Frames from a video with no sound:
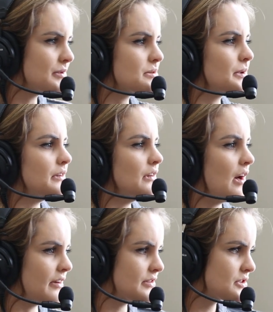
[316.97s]
There's been a
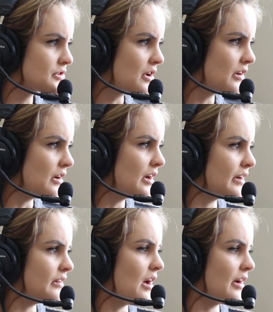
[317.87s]
lot of struggle
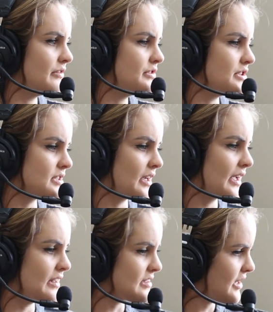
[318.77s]
and a lot of just
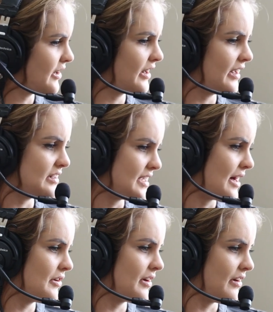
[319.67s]
like insecurity and
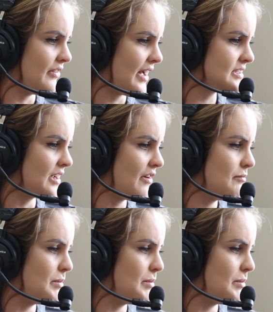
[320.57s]
doubt and all that stuff,